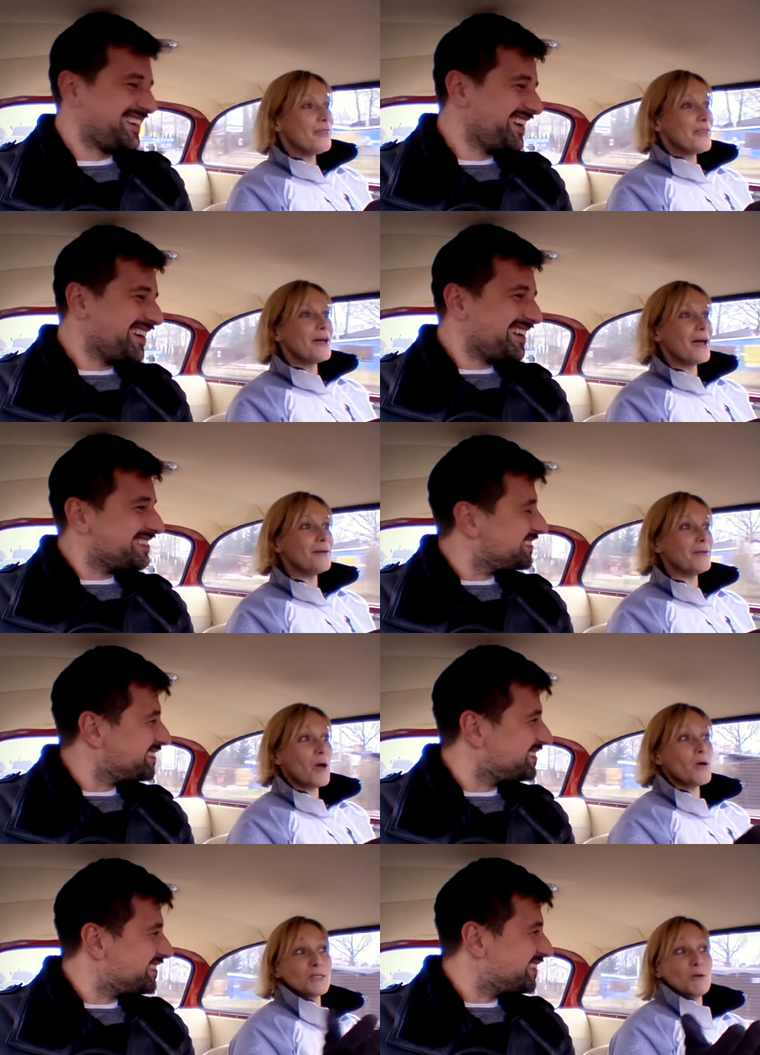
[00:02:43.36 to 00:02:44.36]
Speaker 1: the,
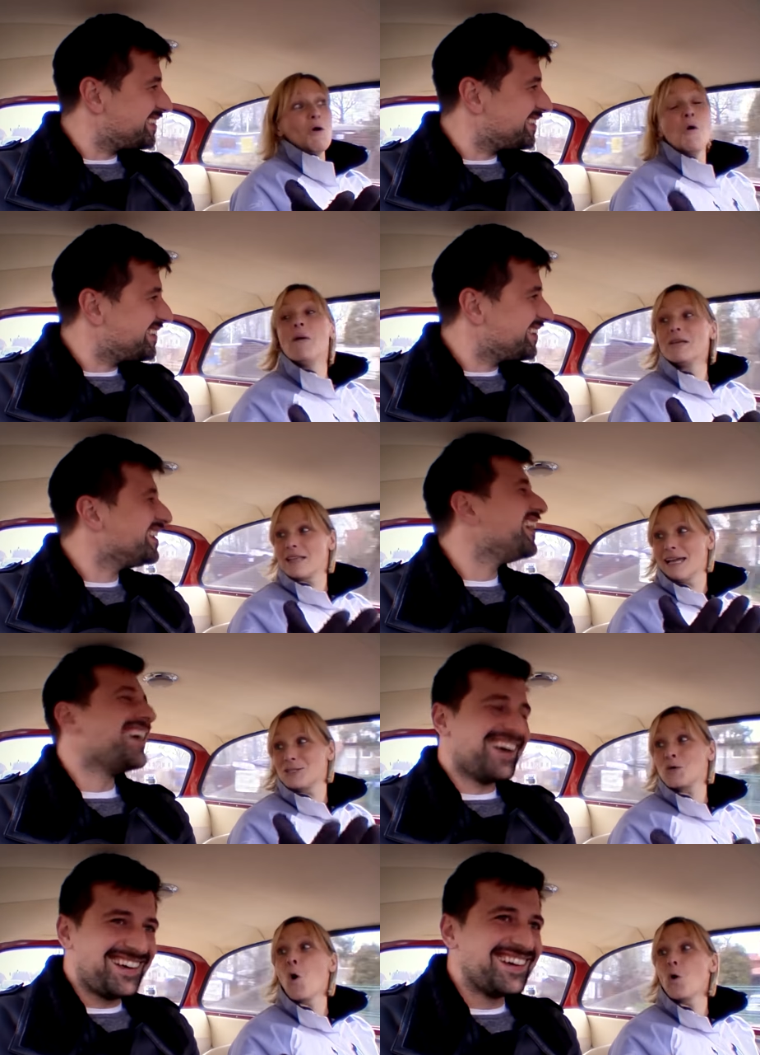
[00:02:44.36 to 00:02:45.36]
it's almost like
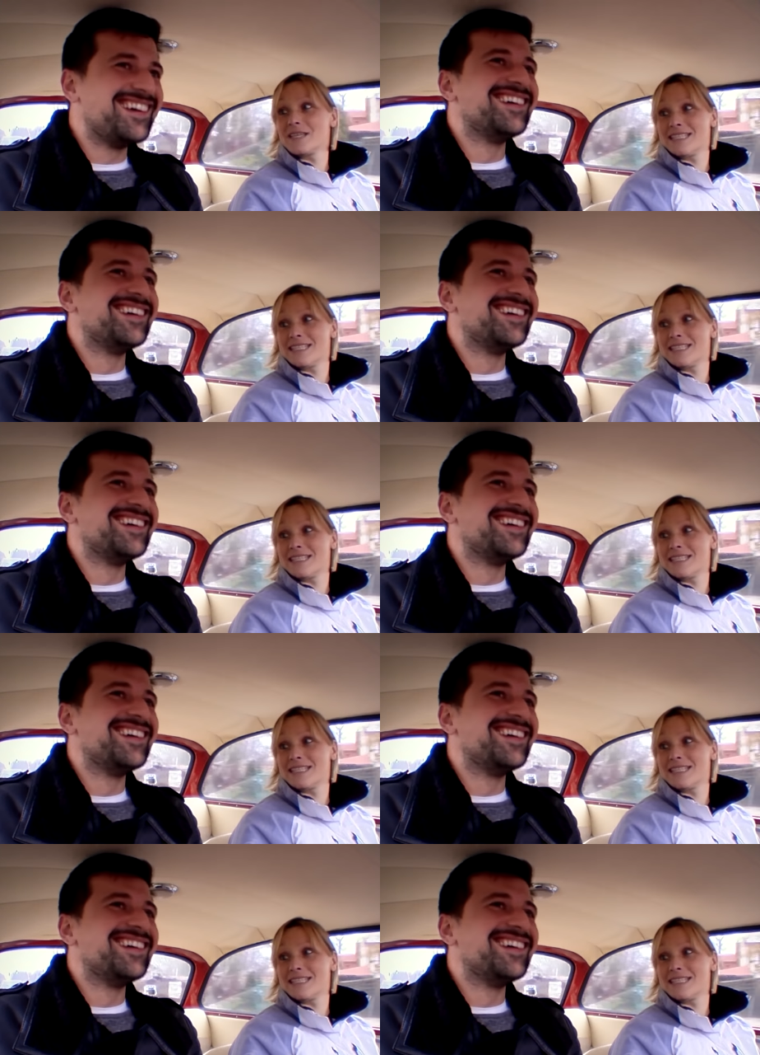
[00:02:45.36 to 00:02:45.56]
torque